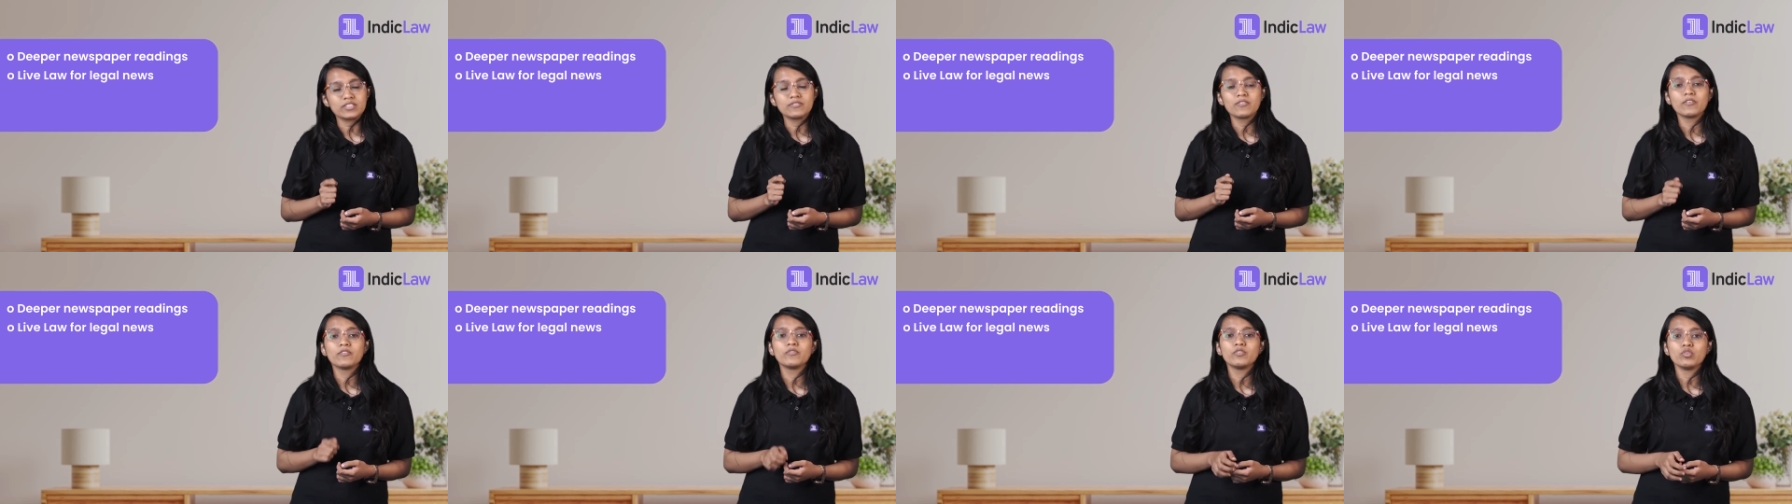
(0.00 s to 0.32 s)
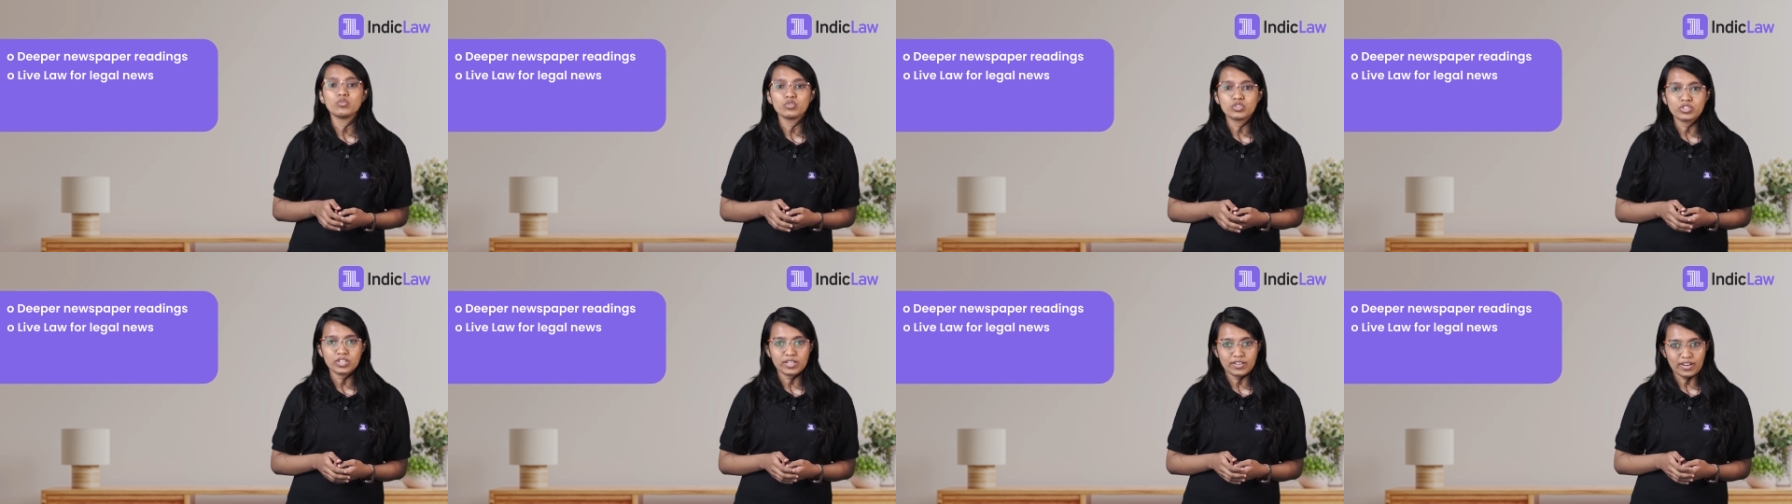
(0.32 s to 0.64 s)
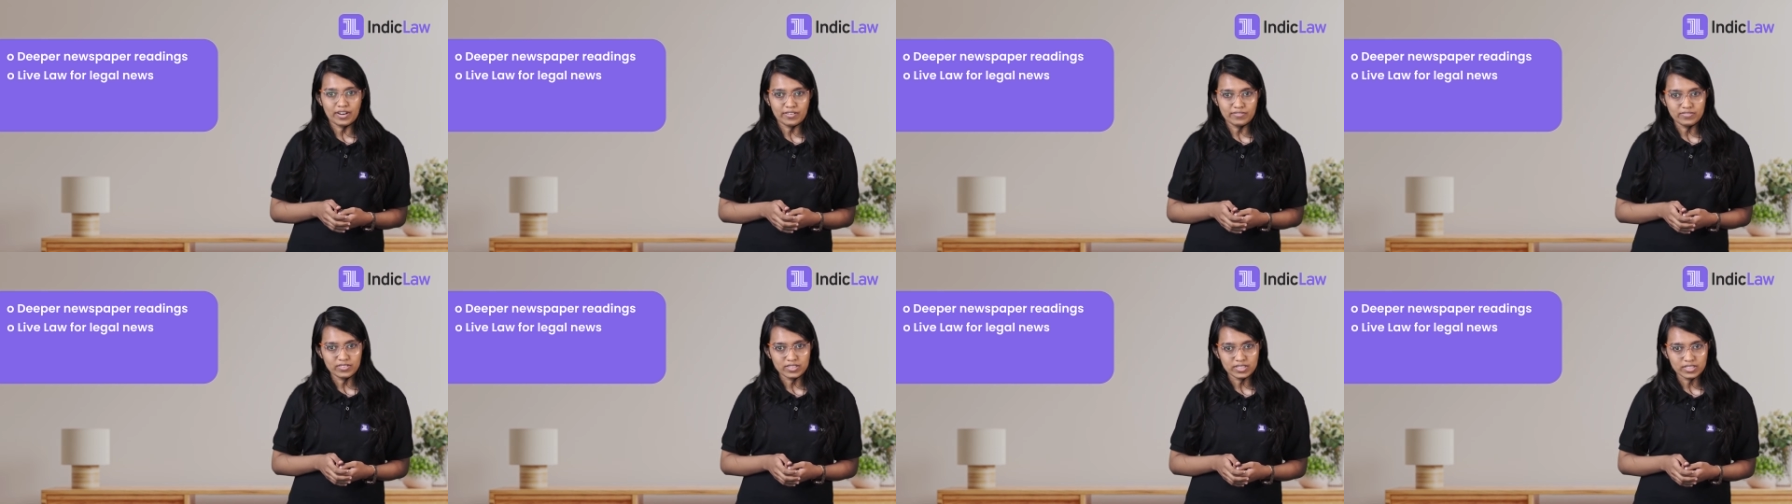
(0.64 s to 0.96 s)
for future
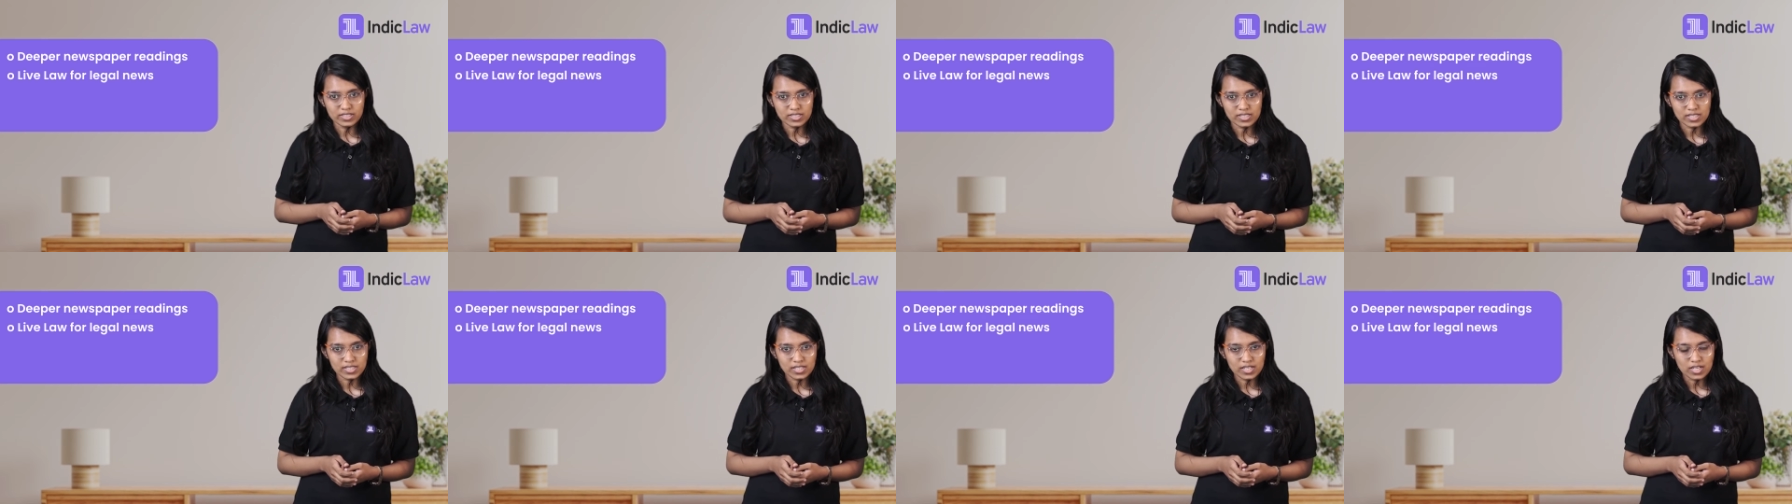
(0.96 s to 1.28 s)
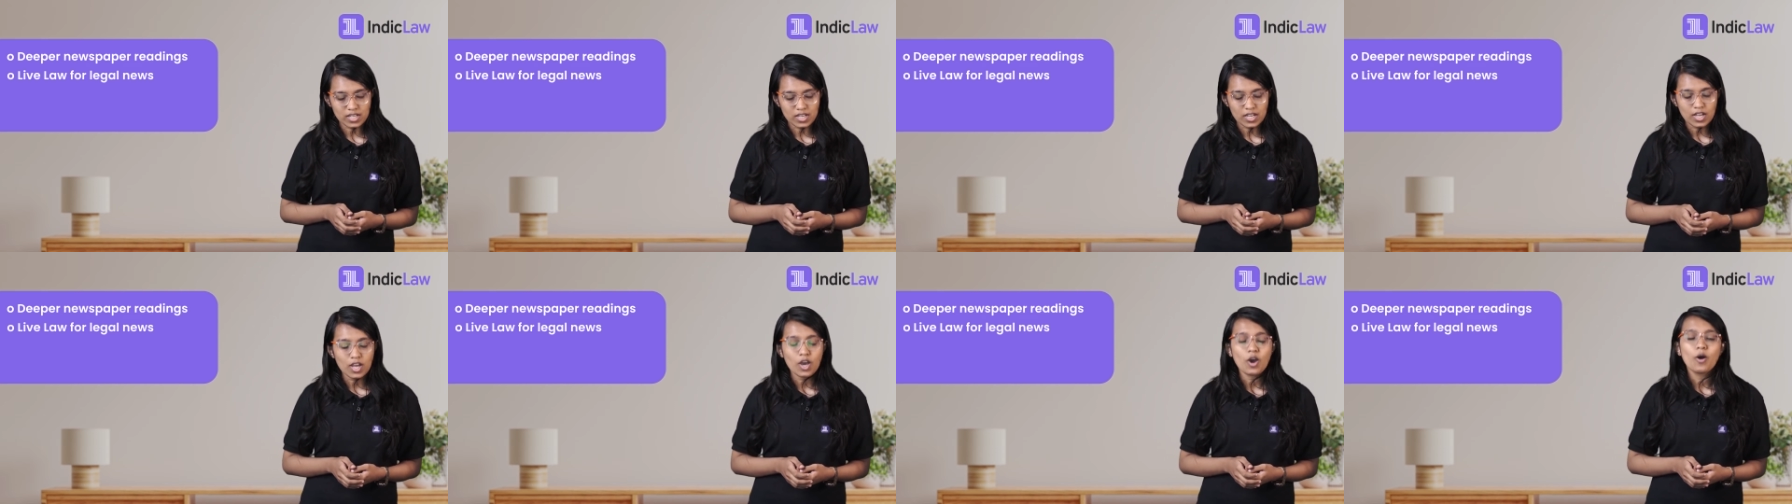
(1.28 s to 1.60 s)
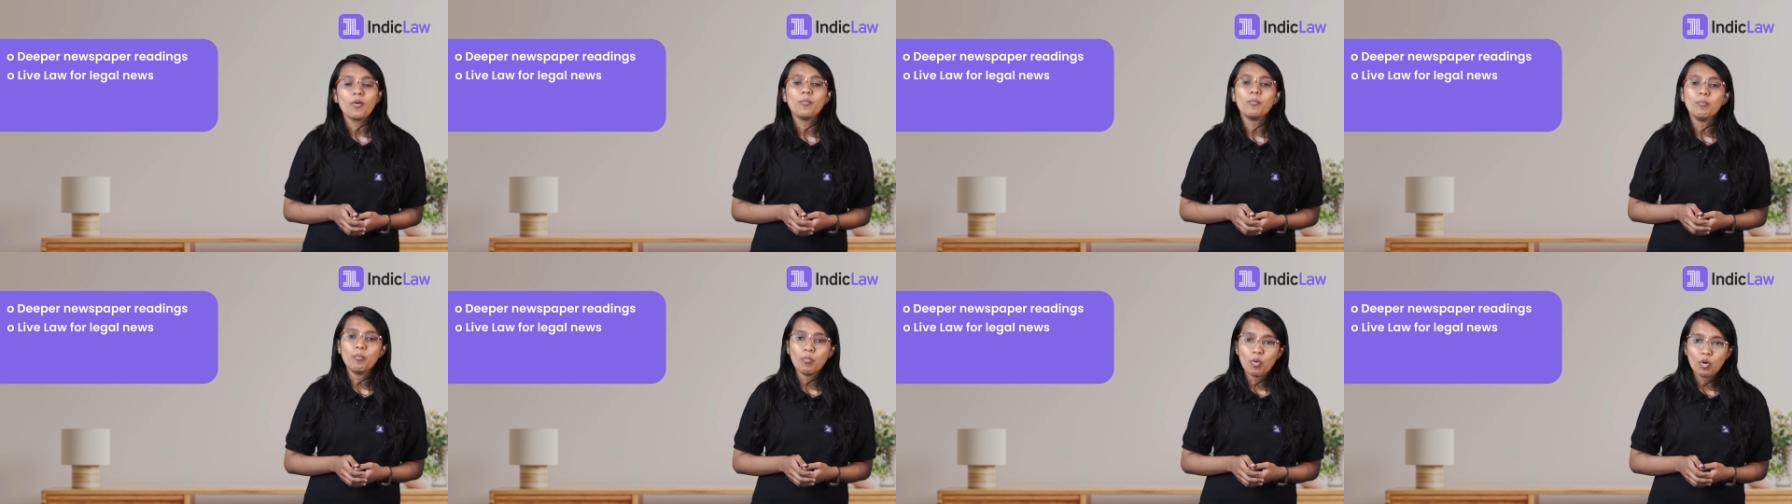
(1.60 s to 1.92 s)
reference.
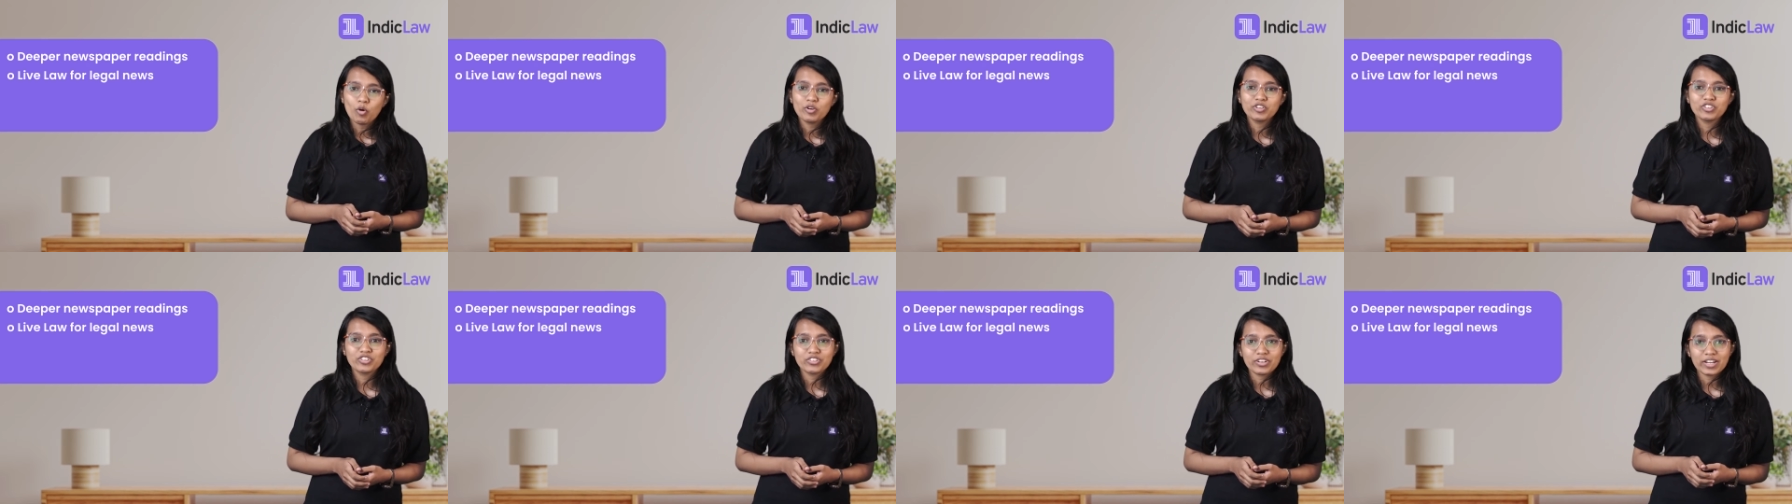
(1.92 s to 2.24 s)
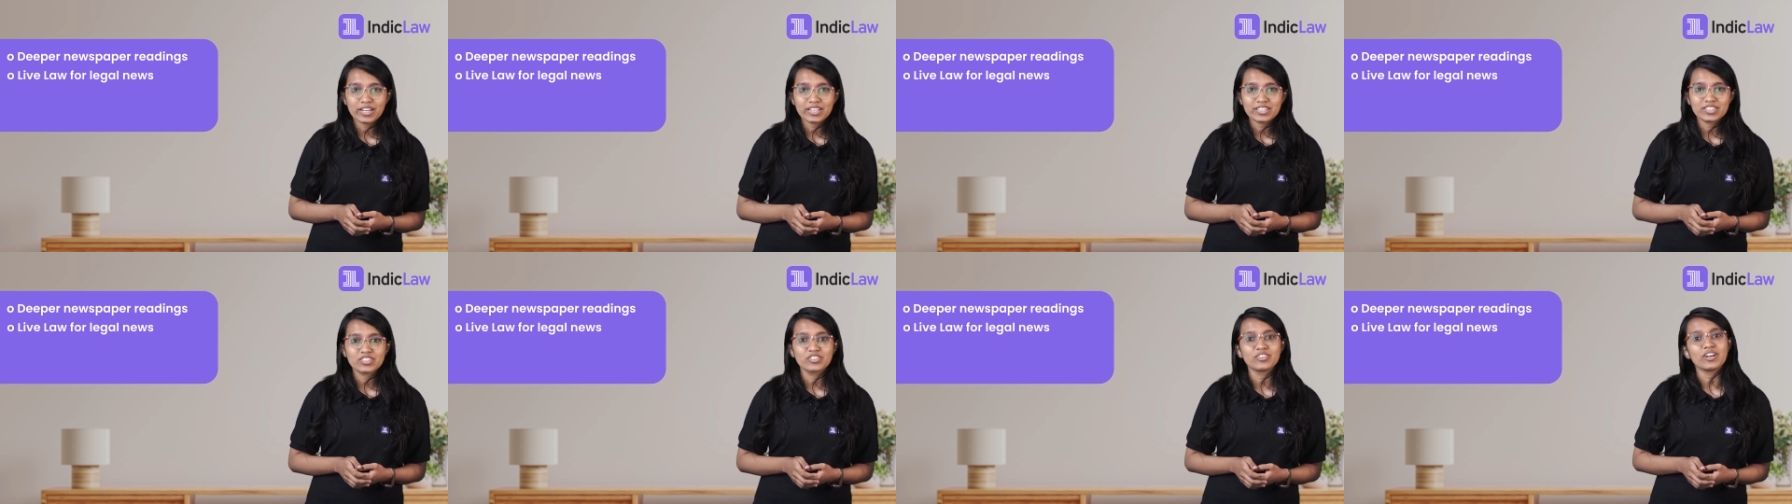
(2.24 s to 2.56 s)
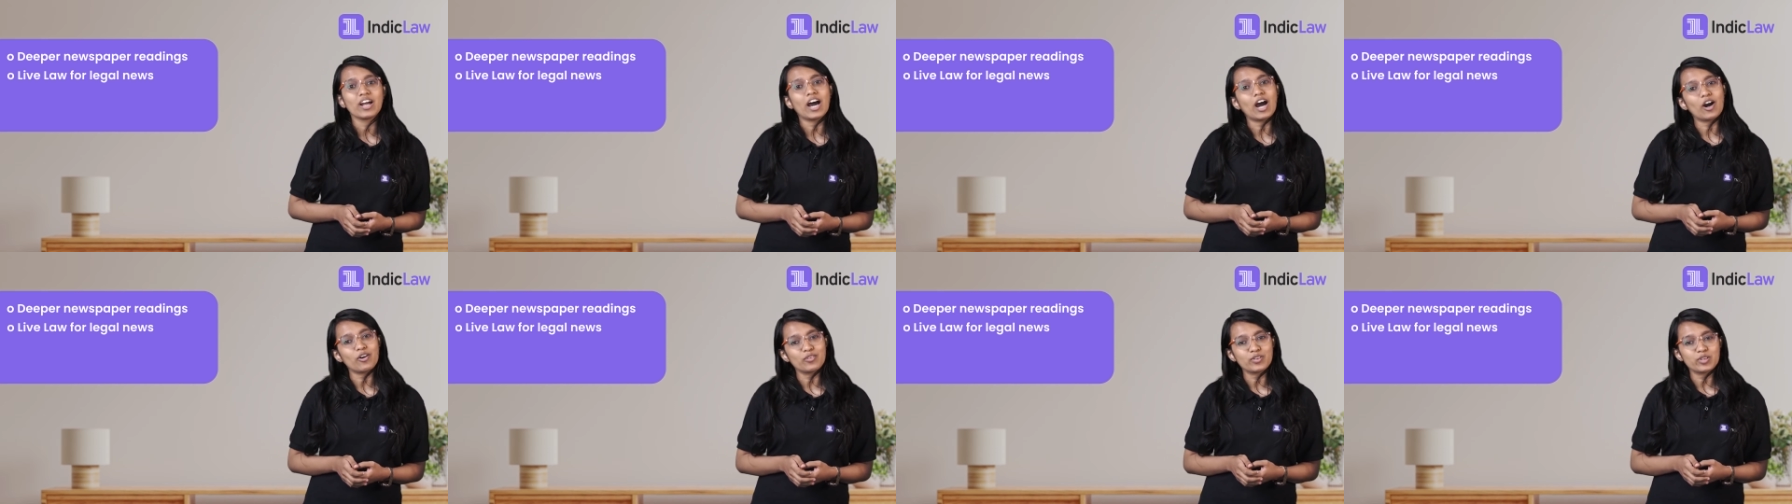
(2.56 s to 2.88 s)
More tricks on
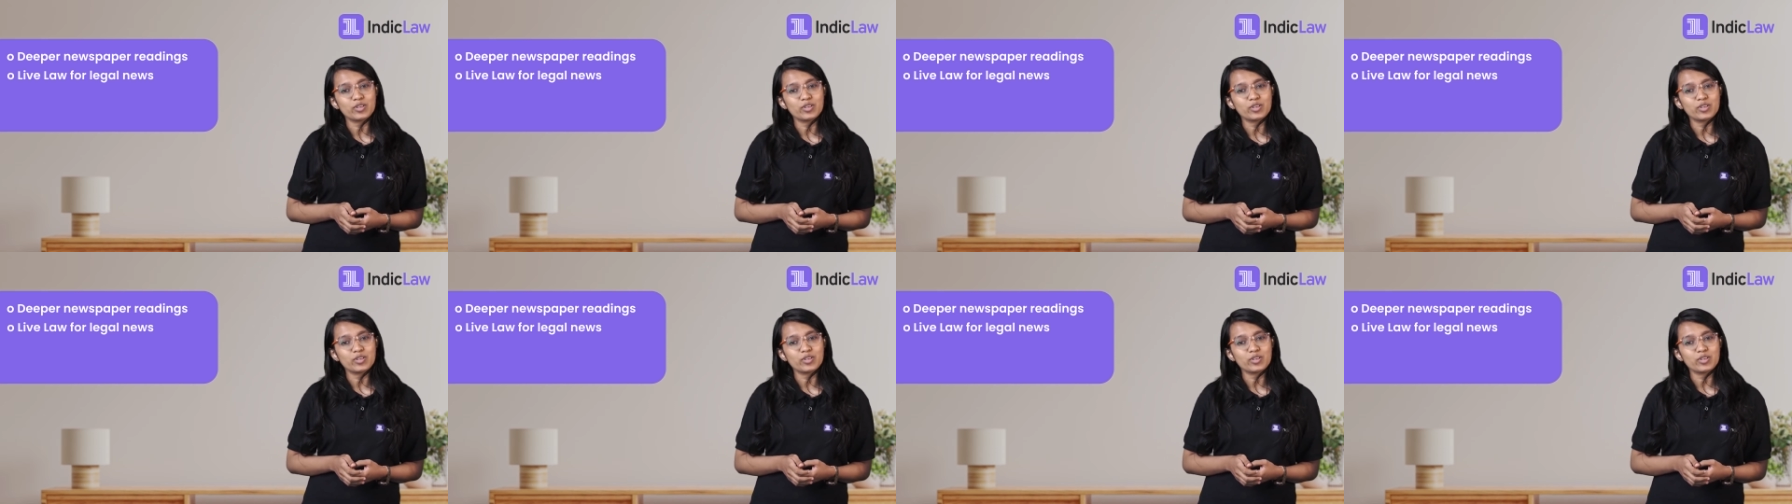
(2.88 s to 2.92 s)
how